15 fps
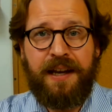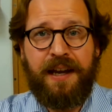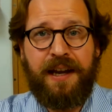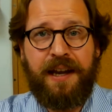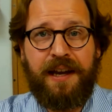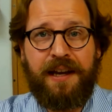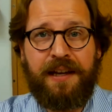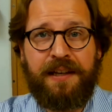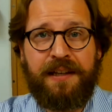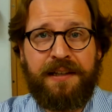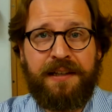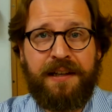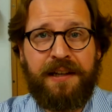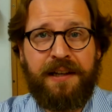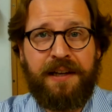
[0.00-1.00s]

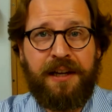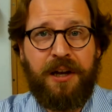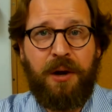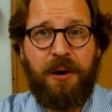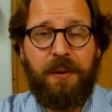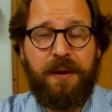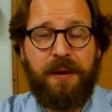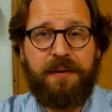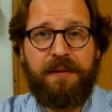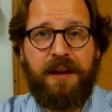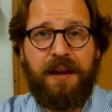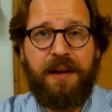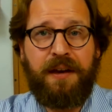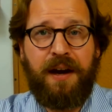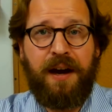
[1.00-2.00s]
and uh, Cohen
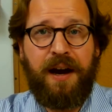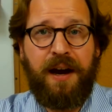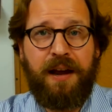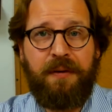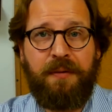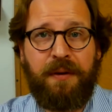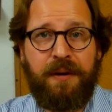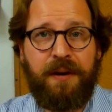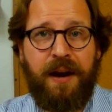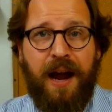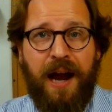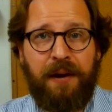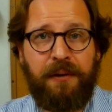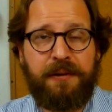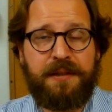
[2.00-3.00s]
and I were
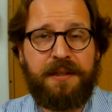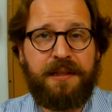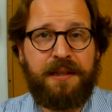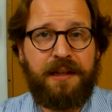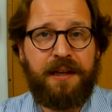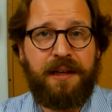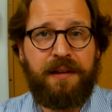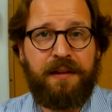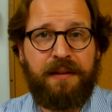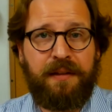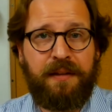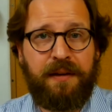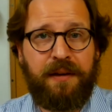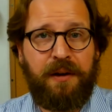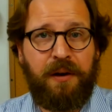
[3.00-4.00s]
out in
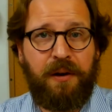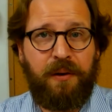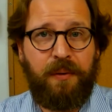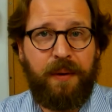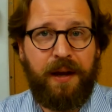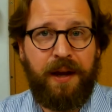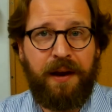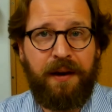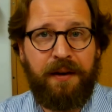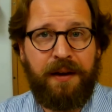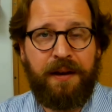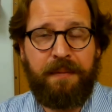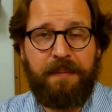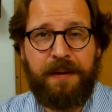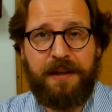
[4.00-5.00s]
the hallway
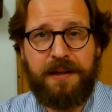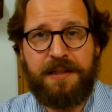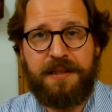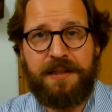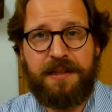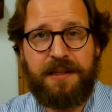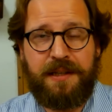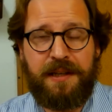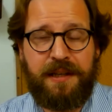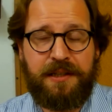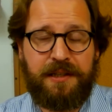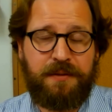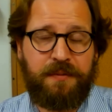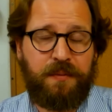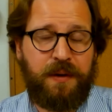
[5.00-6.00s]
area because he
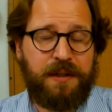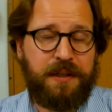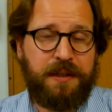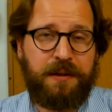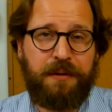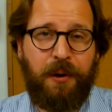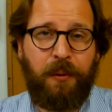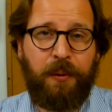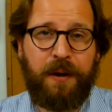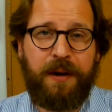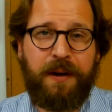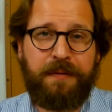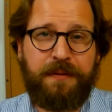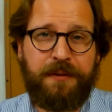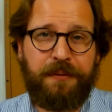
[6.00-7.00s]
just wasn't old
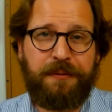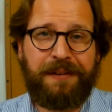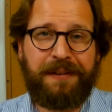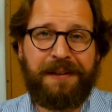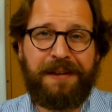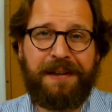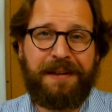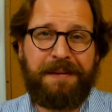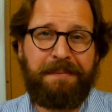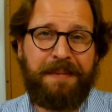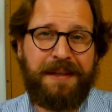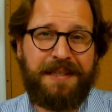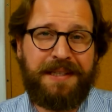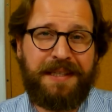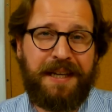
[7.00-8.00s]
enough to really
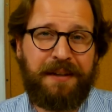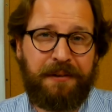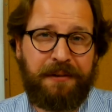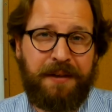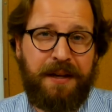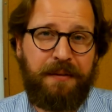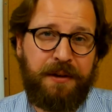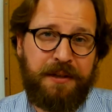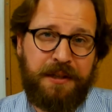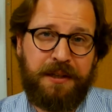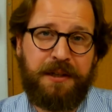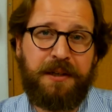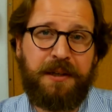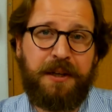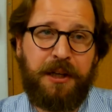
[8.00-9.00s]
be settled. He
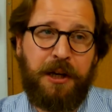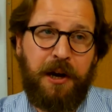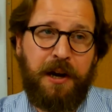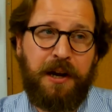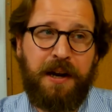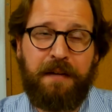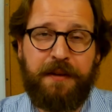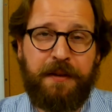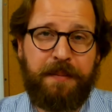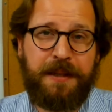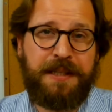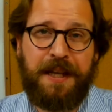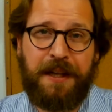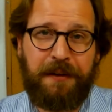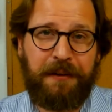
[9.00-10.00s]
wasn't young enough to be
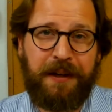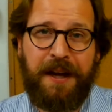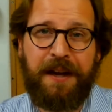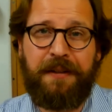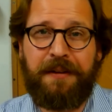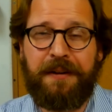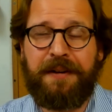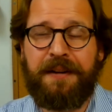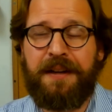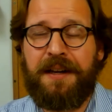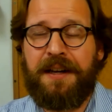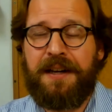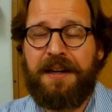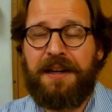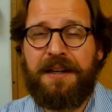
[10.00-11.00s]
settled either.
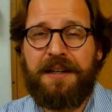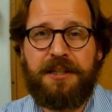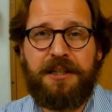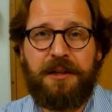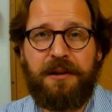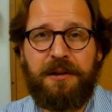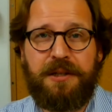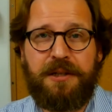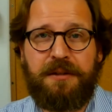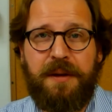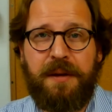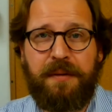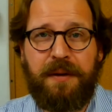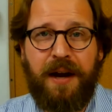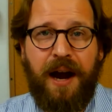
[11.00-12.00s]
So, so
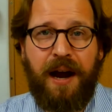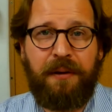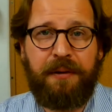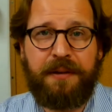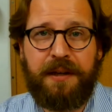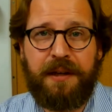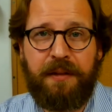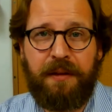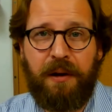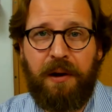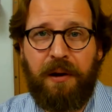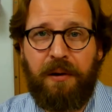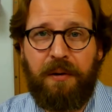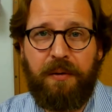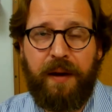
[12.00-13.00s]
we were out in the
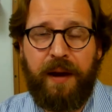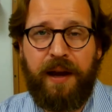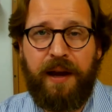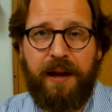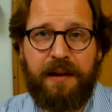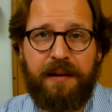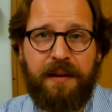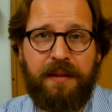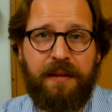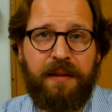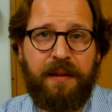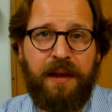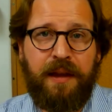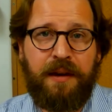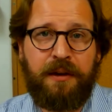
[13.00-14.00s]
hallway and
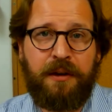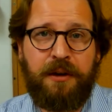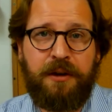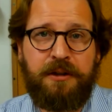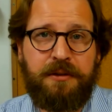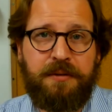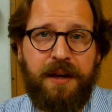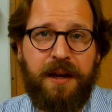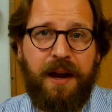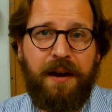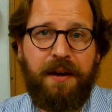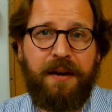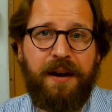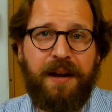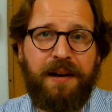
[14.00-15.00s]
in, in a nursery
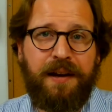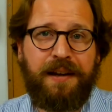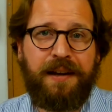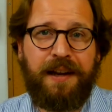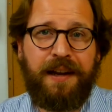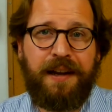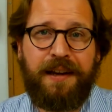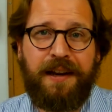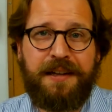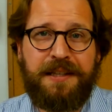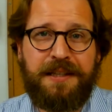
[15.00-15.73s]
area, and I